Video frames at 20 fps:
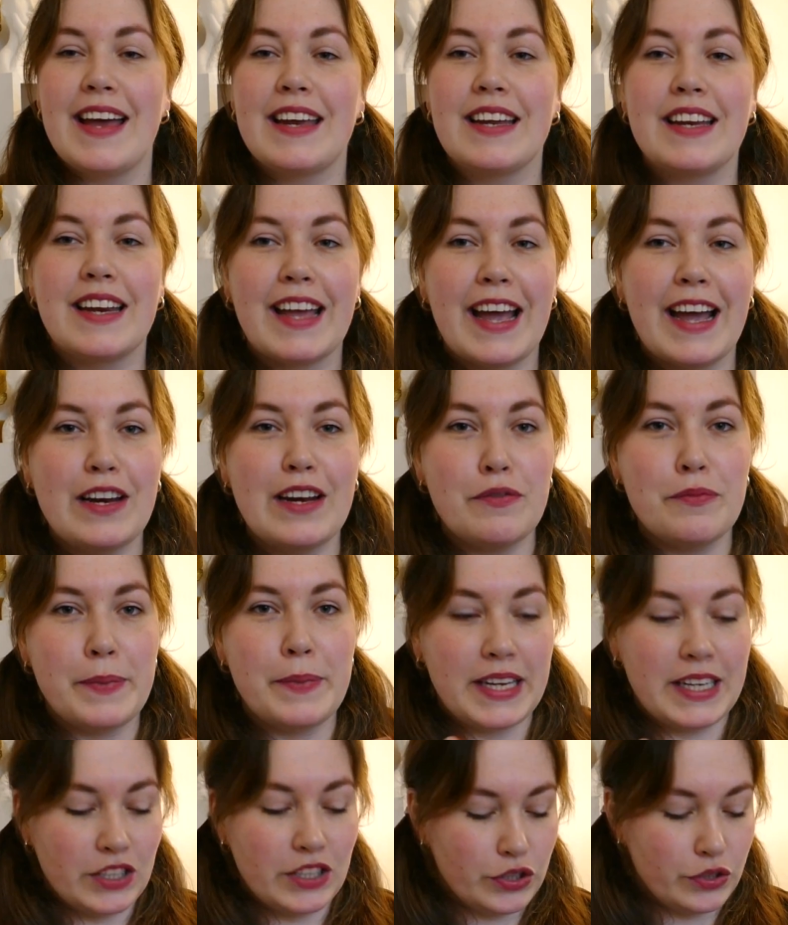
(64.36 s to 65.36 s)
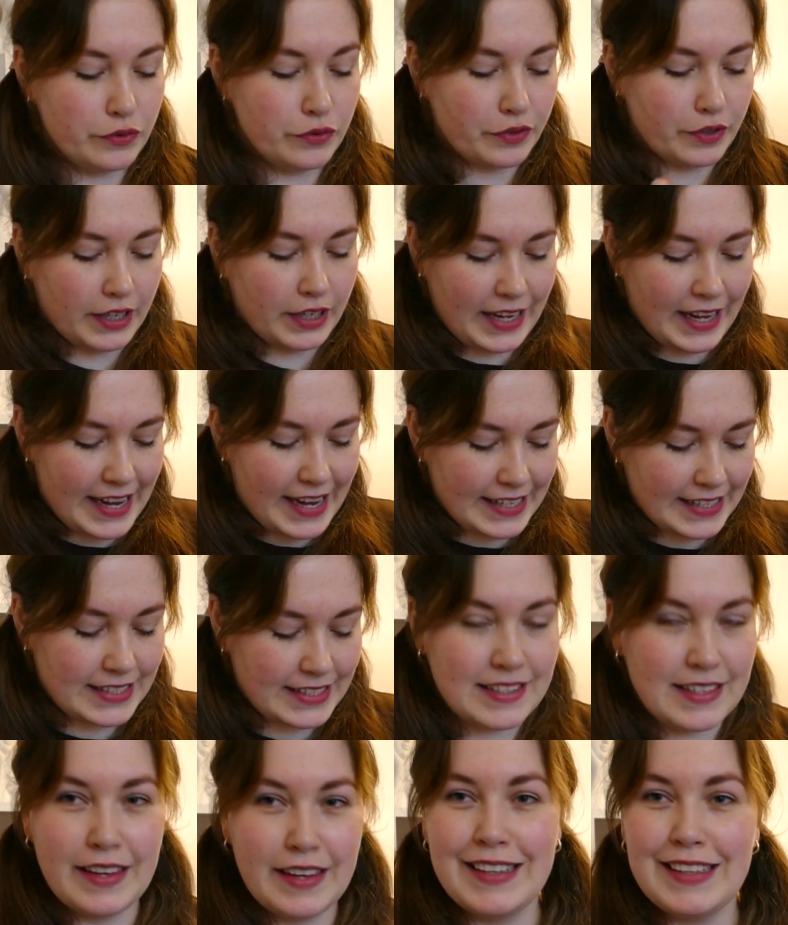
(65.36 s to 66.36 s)
and that kind of makes you forget
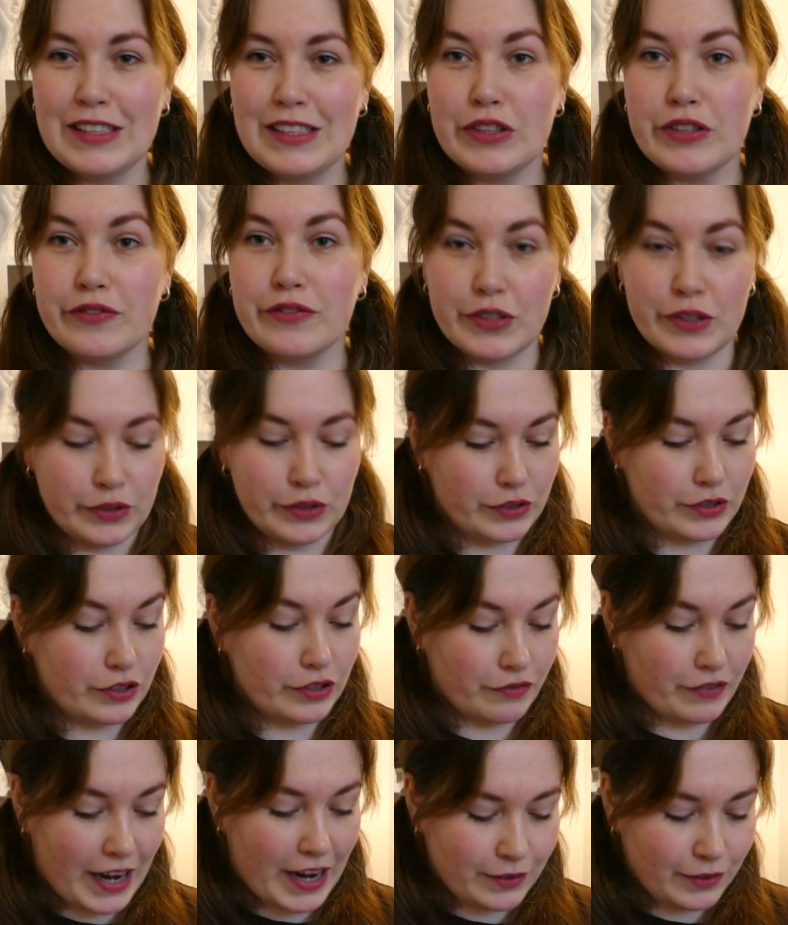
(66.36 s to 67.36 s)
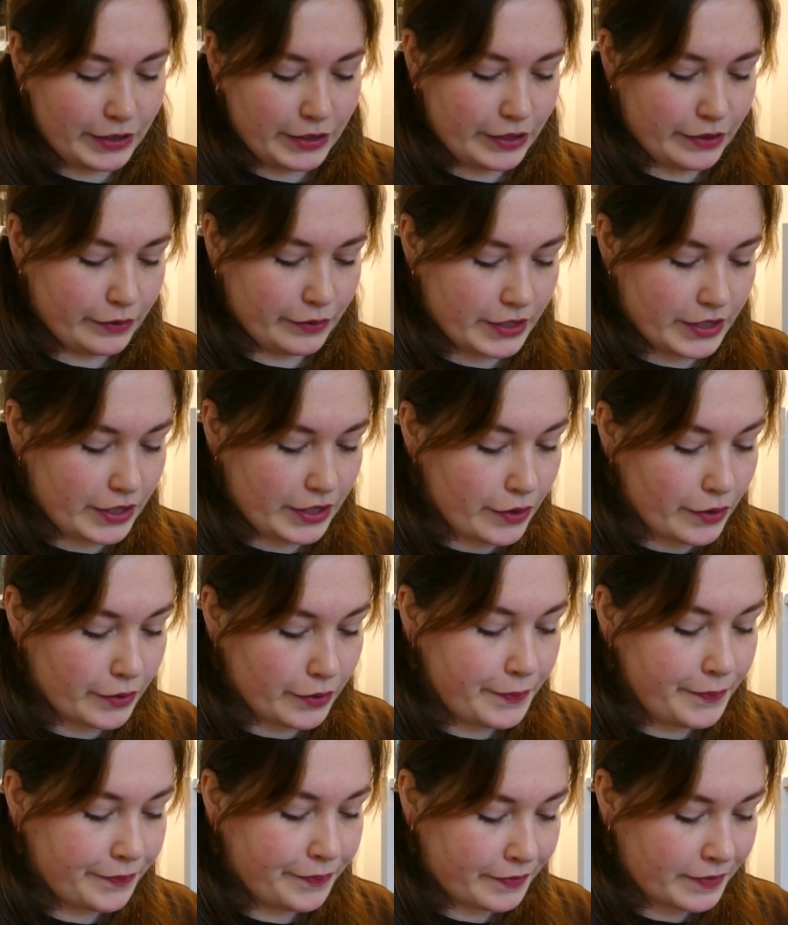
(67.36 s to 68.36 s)
the world around you. So
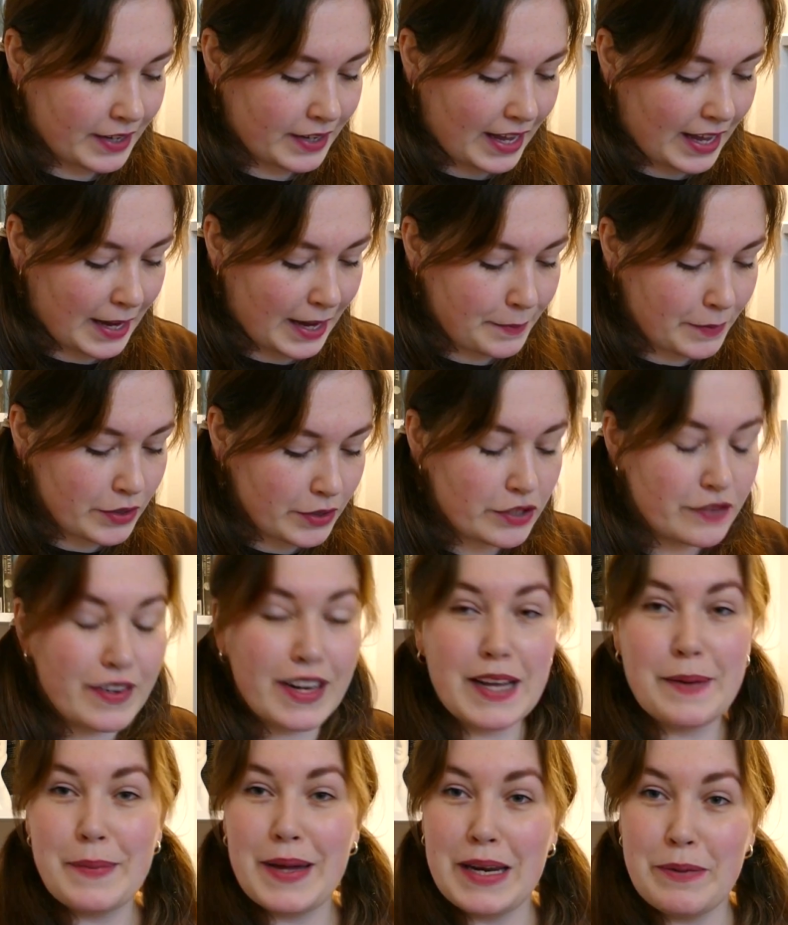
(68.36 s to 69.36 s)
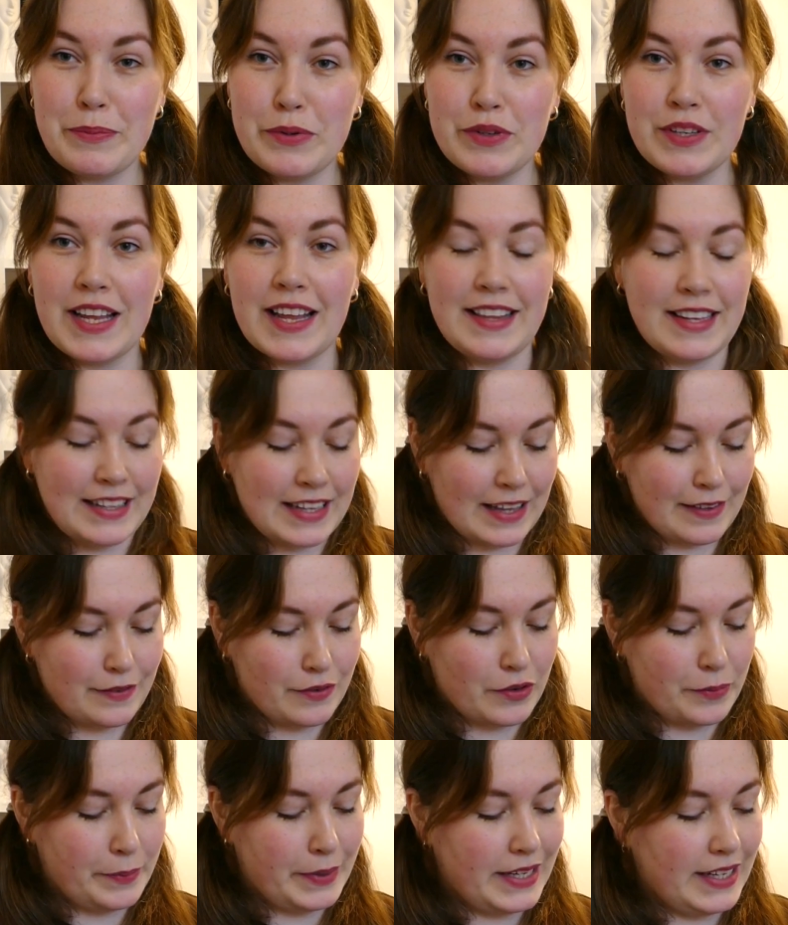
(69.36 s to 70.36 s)
I'm going to recommend a book that did that
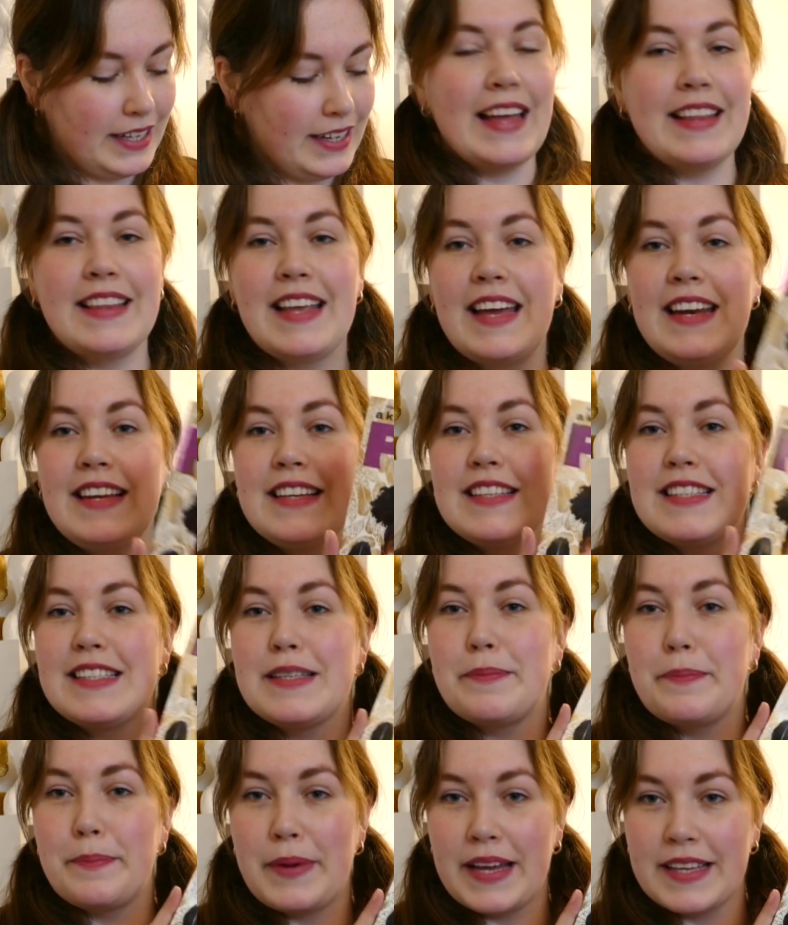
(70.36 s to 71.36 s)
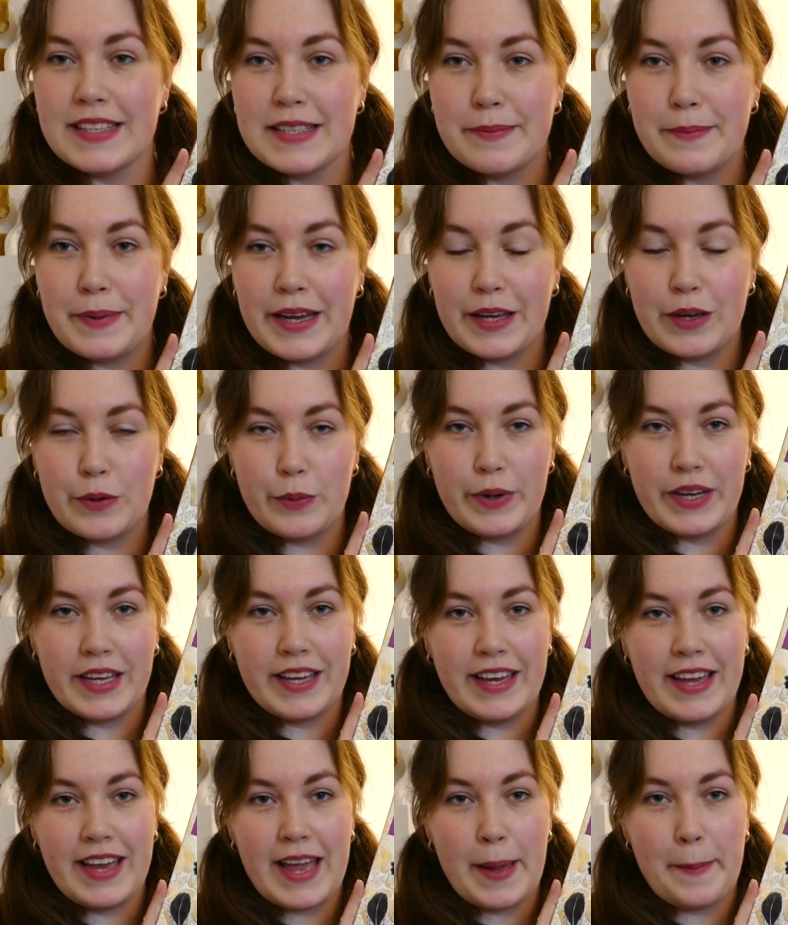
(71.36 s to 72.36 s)
for me, and that is Byatt by
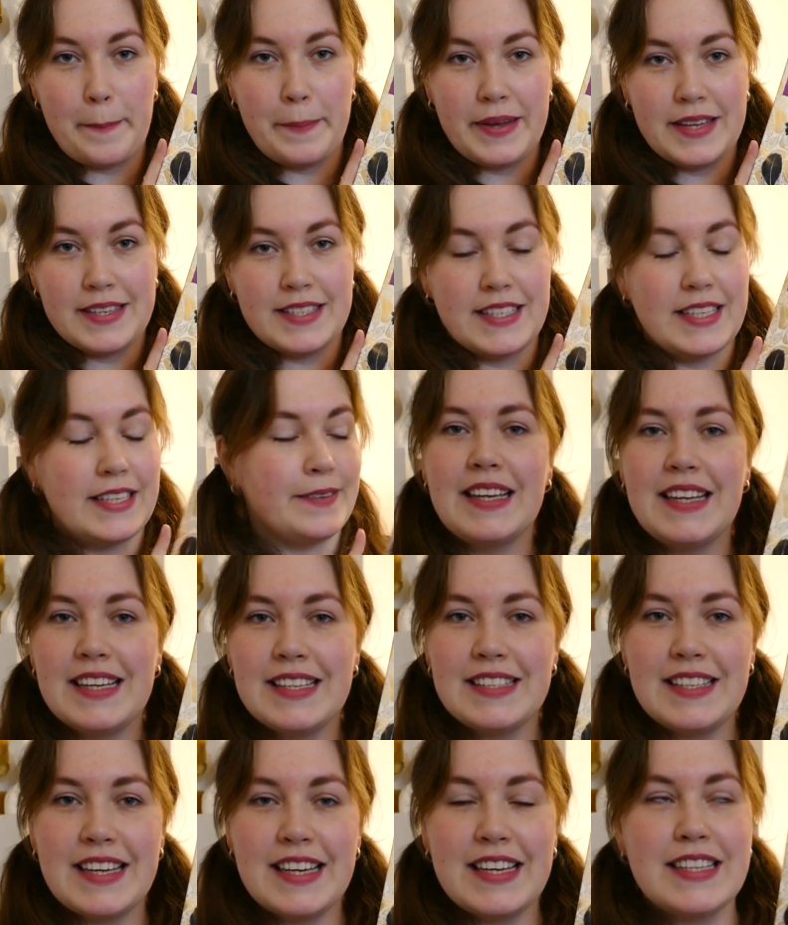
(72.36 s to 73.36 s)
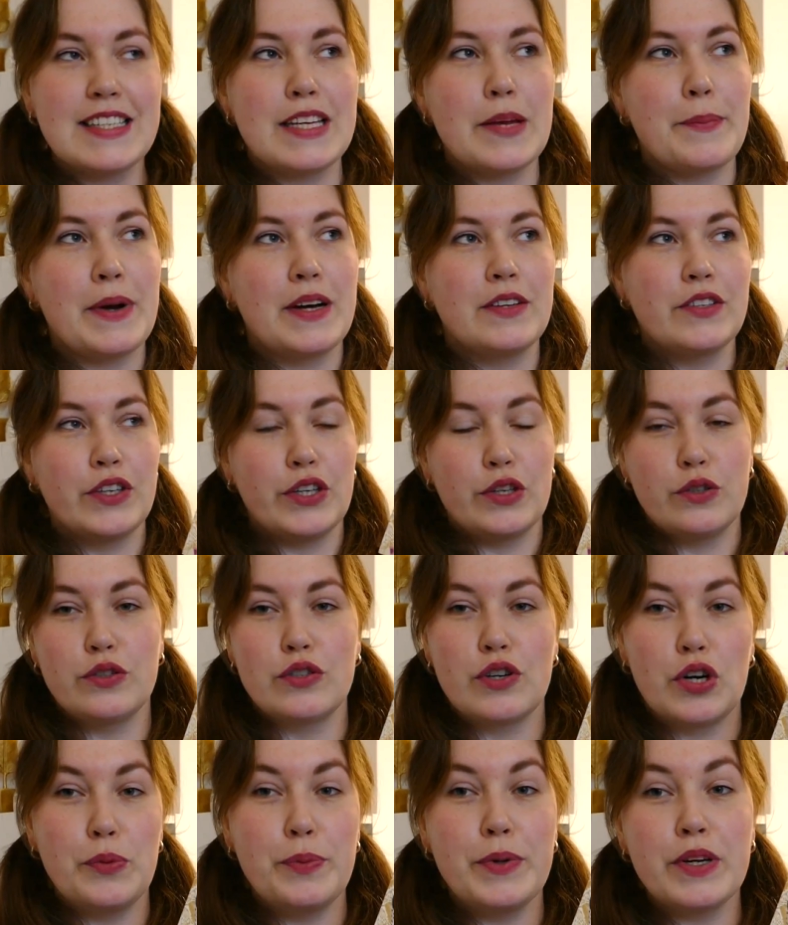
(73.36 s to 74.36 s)
Akwaeke Emezi. This is about the
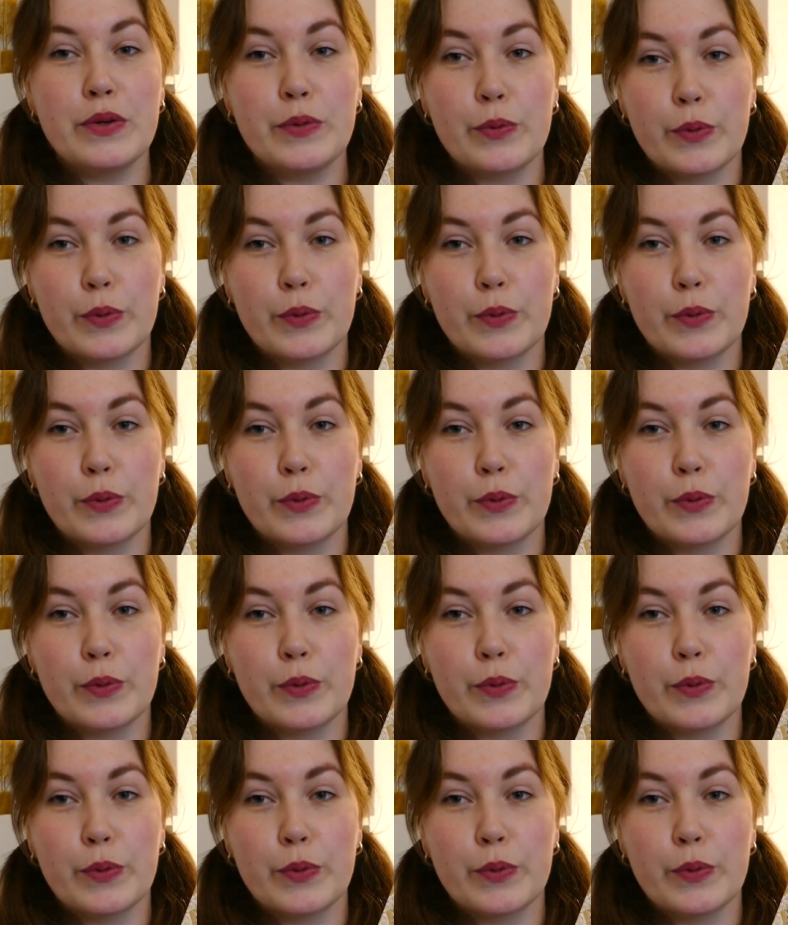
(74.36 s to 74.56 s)
utopian